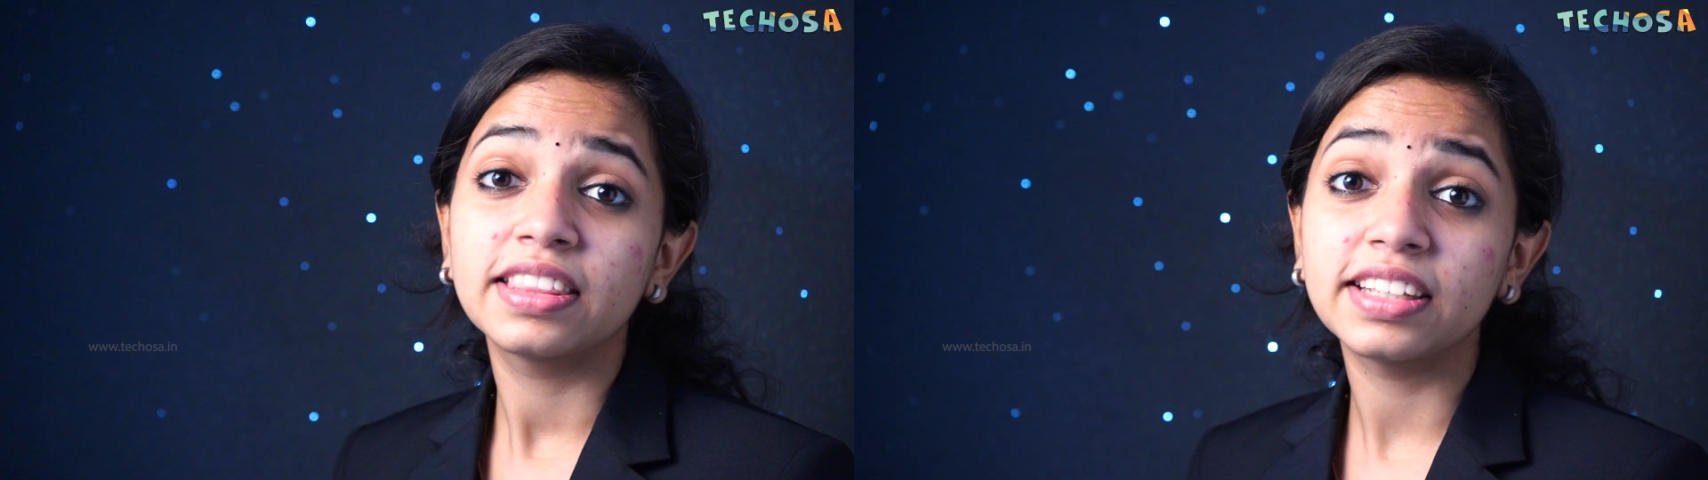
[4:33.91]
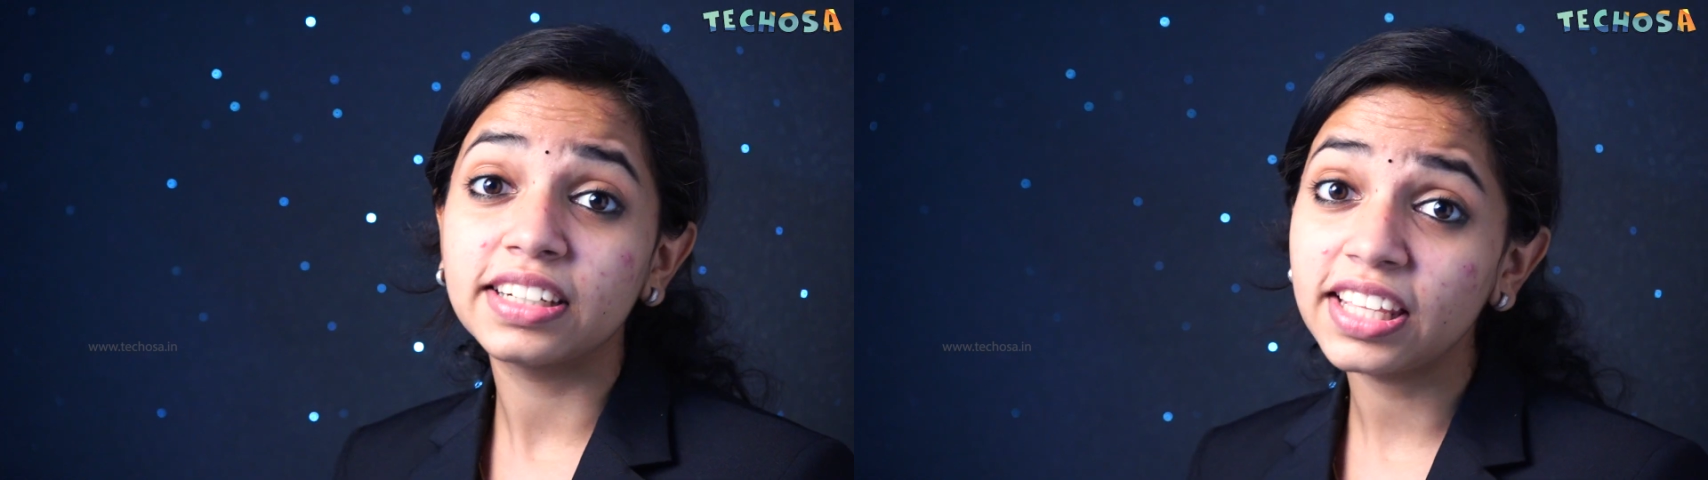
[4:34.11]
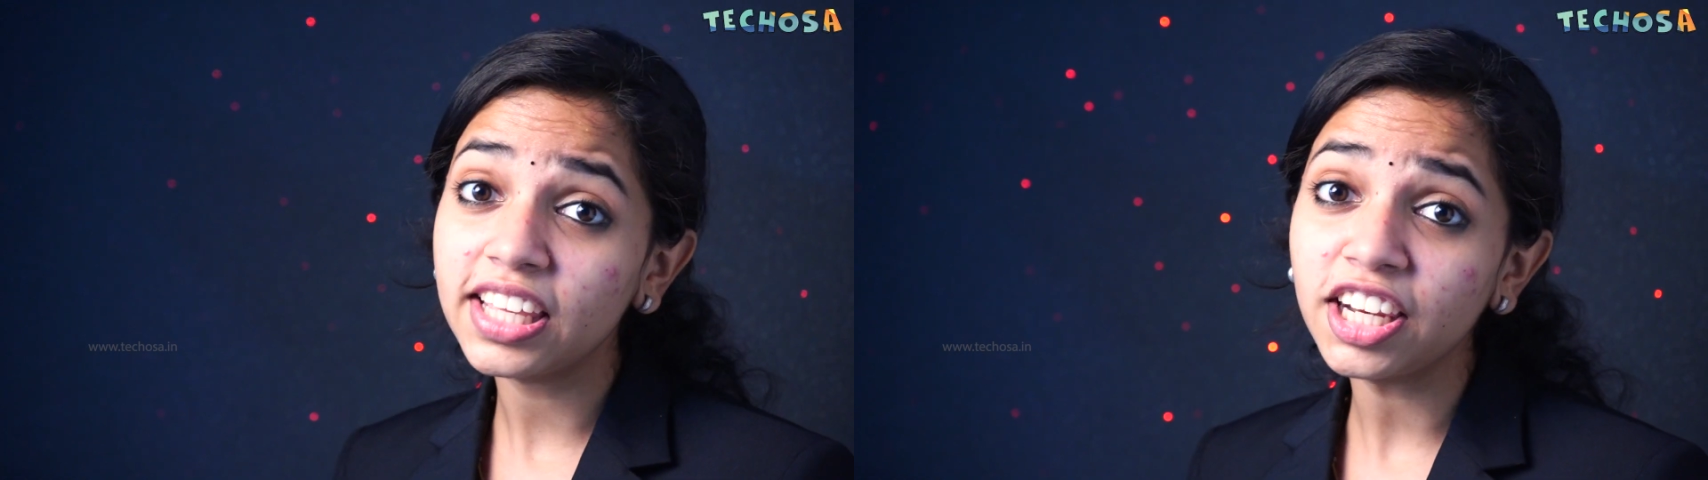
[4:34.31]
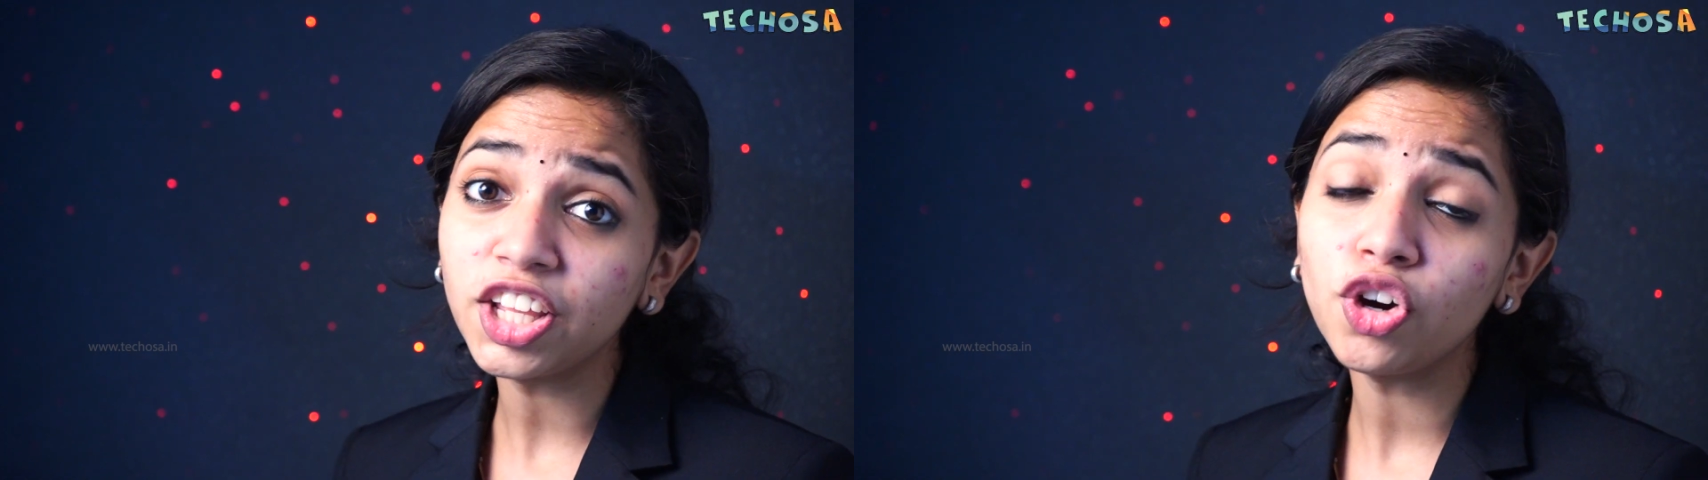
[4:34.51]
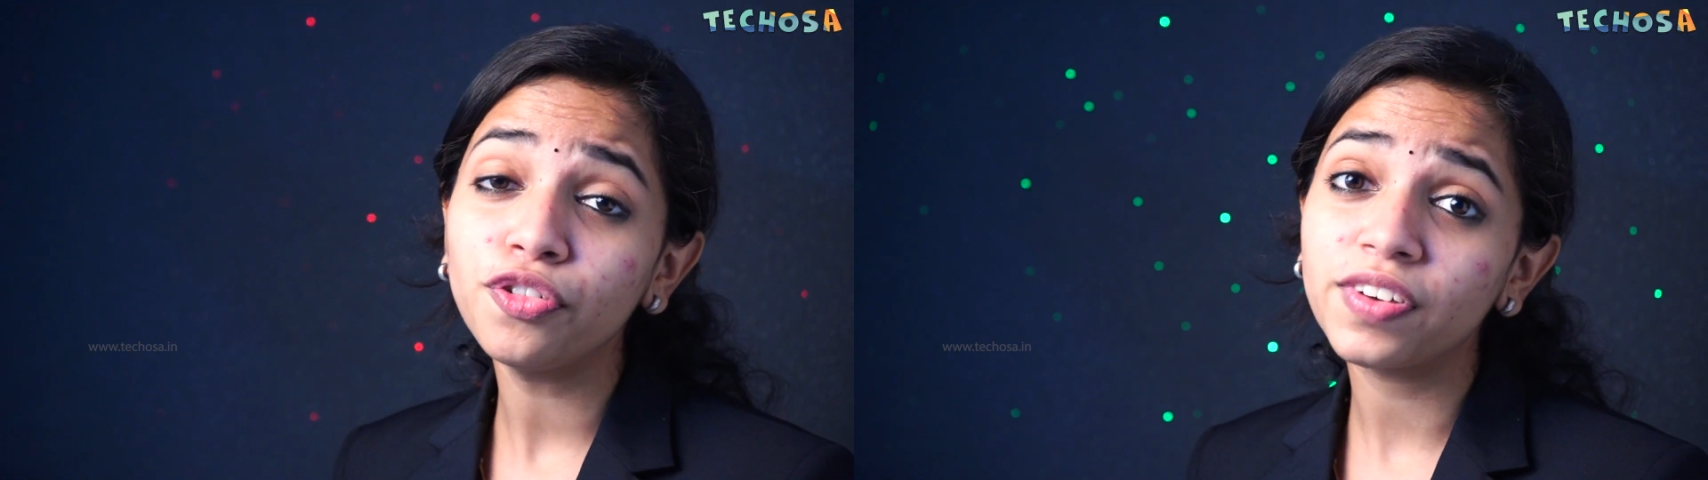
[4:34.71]
The
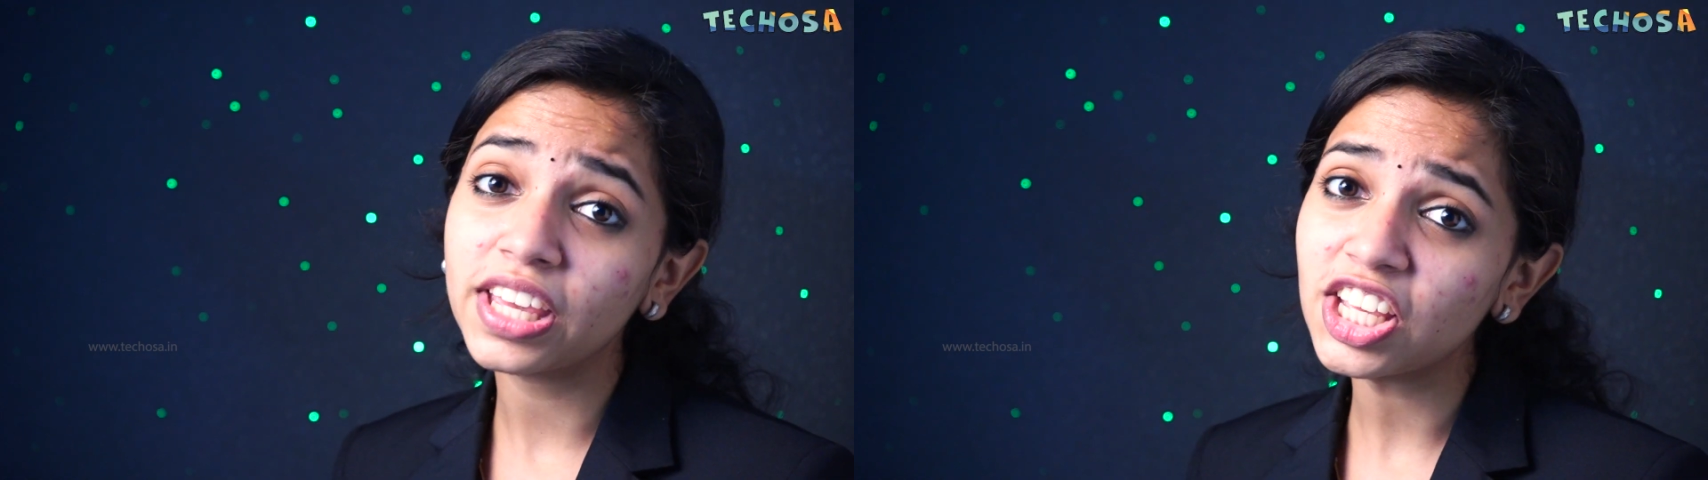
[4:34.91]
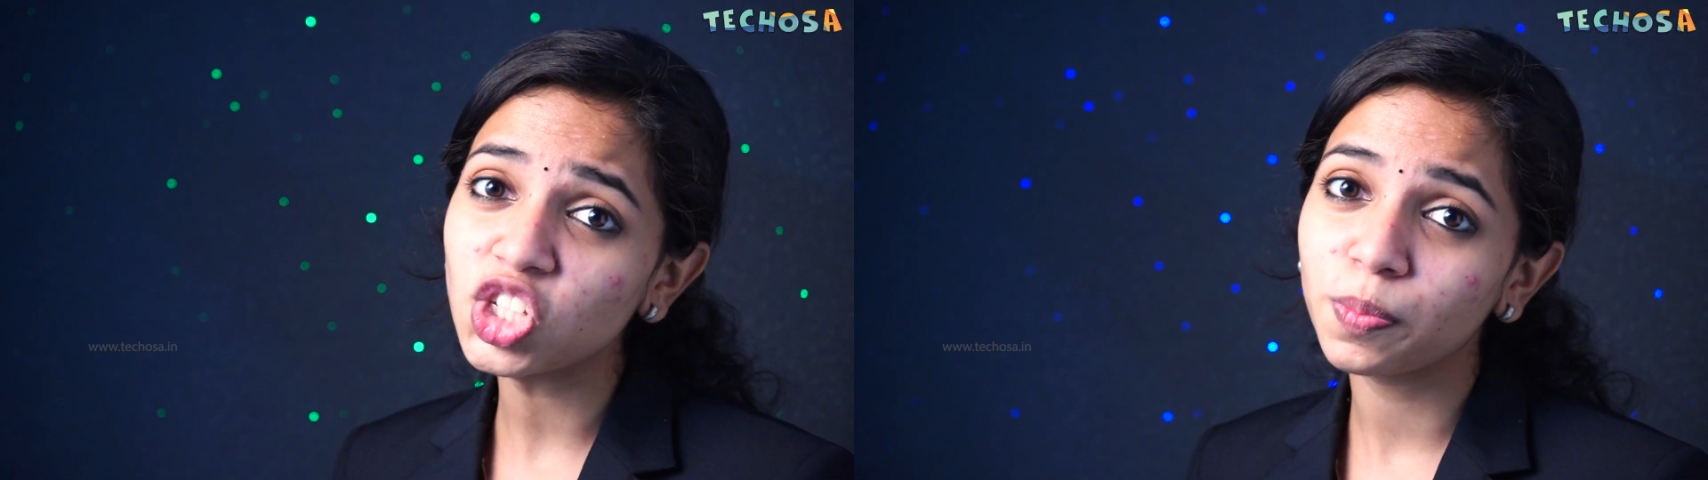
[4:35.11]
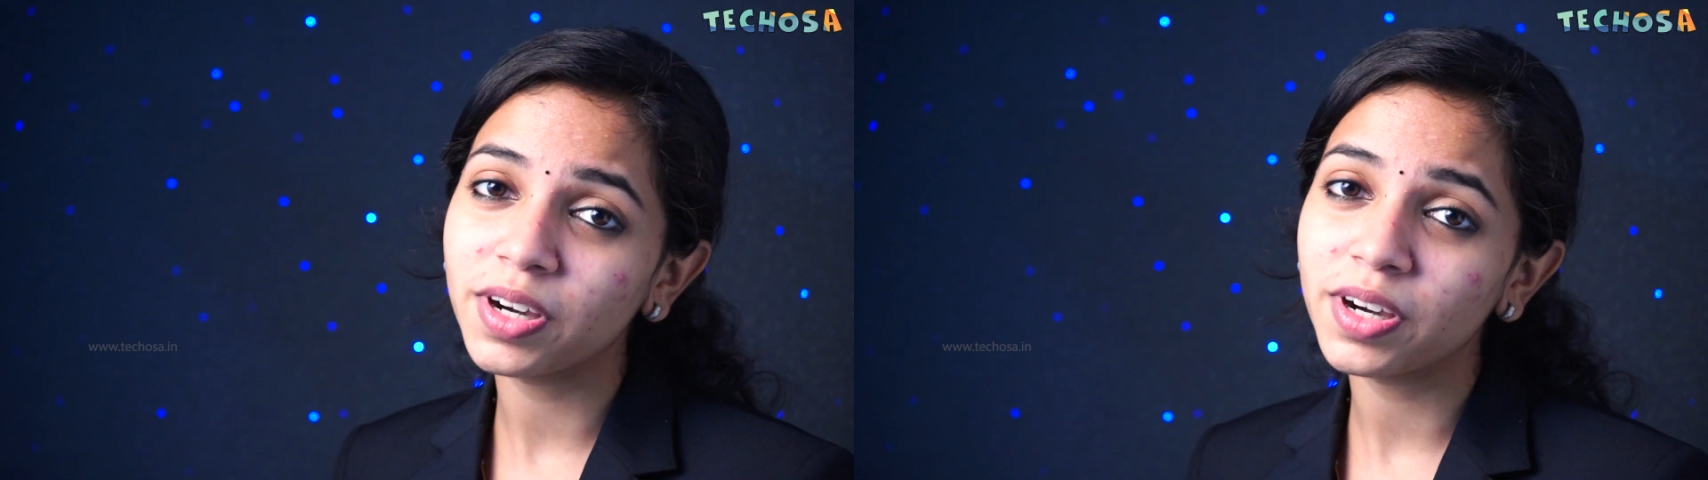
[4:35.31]
DNA of each